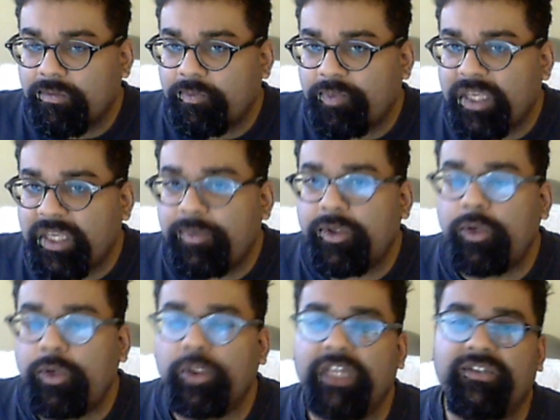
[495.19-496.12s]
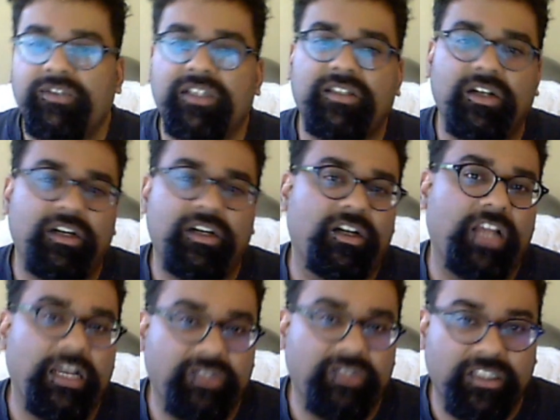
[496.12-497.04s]
people who live a certain
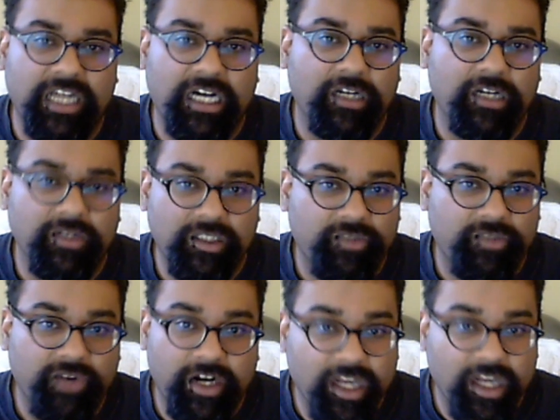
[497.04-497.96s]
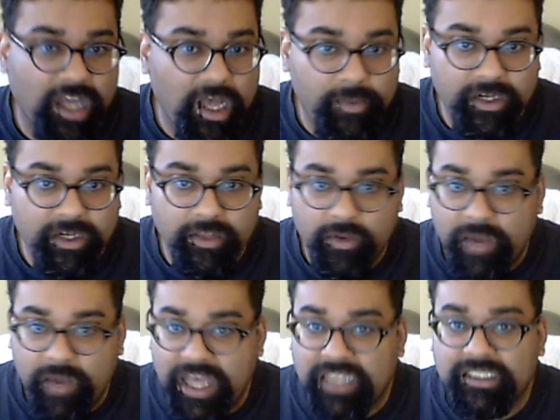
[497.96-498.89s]
lifestyle, and this is very common in the
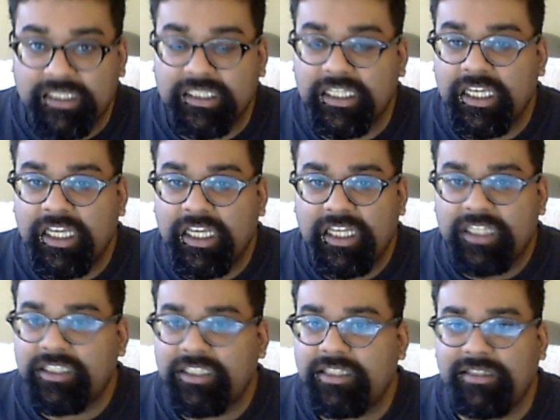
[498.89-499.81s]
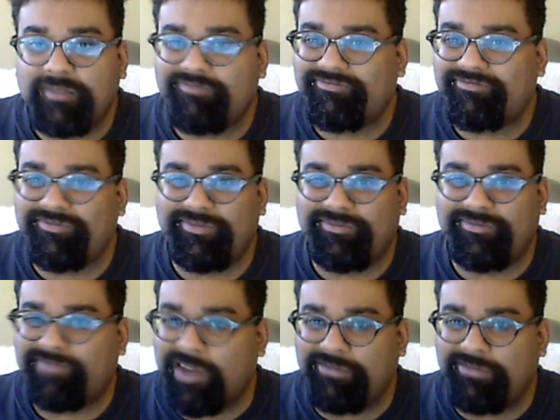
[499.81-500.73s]
West, just
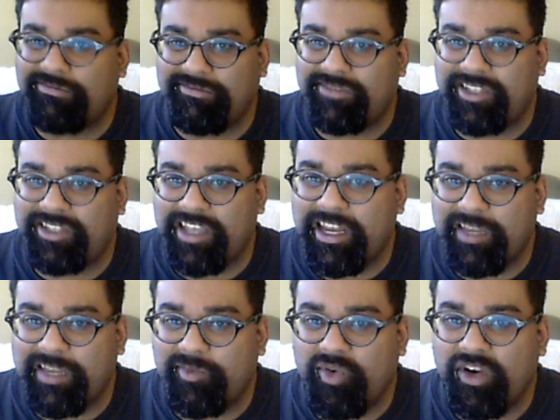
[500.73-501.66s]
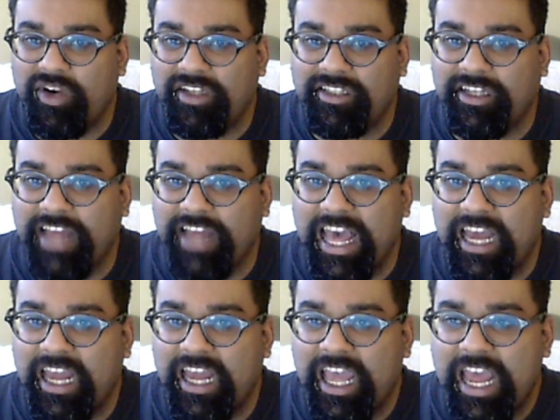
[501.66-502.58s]
don't see any importance to
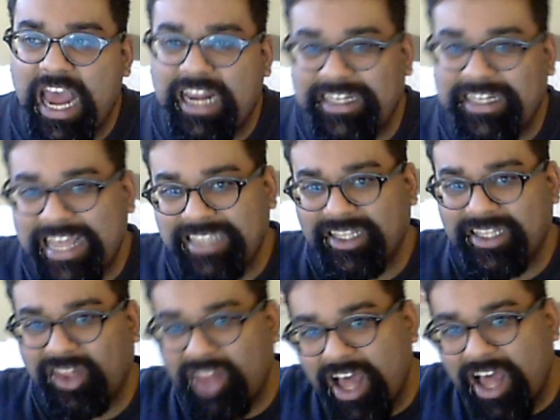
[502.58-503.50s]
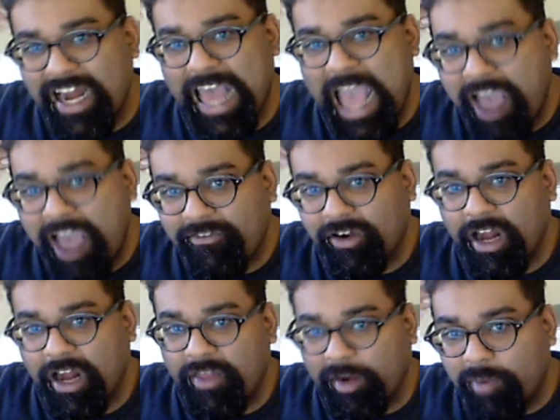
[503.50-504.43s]
that, and it takes a lot of effort
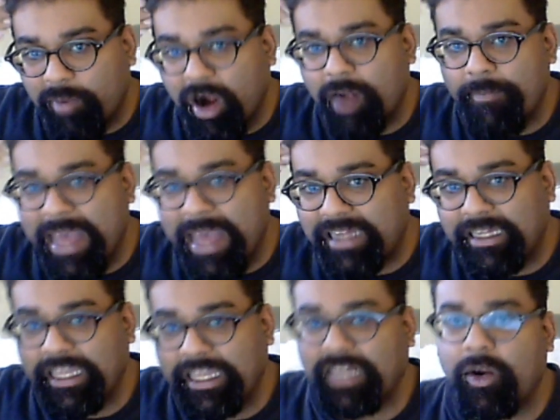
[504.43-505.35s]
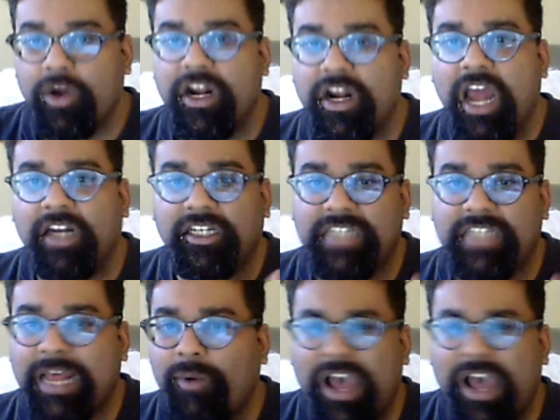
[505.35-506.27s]
on their part mentally in order to
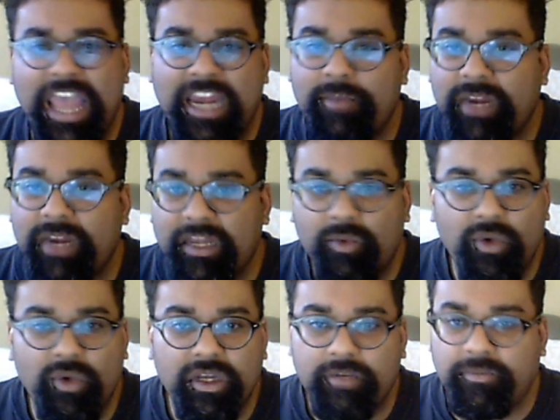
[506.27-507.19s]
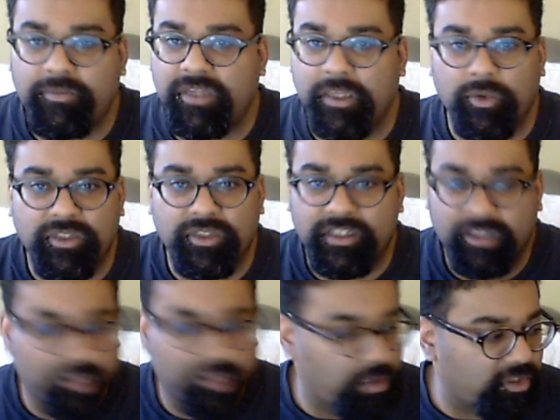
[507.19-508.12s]
understand why anybody would
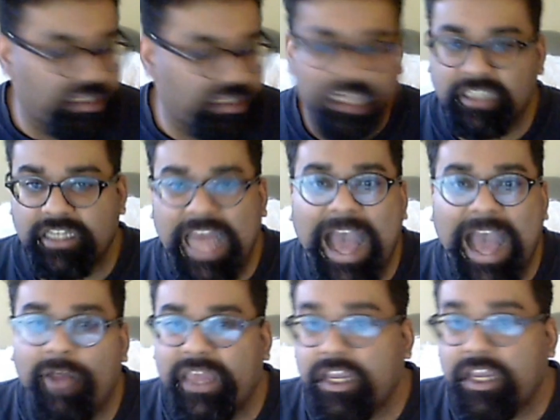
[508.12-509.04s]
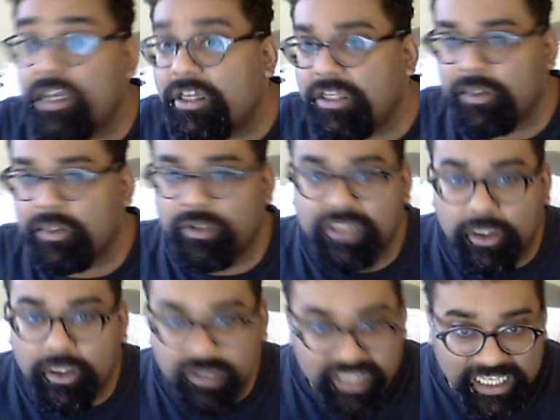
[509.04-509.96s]
use those things and how they could use
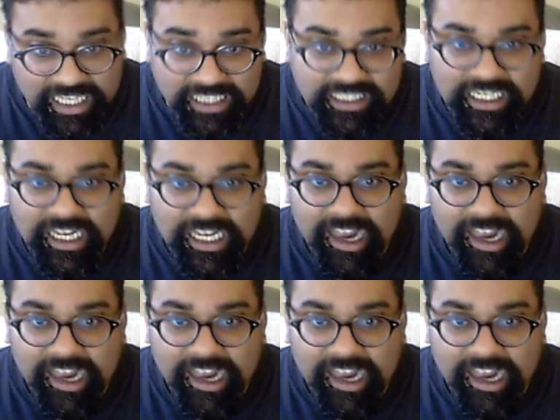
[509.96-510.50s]
those things.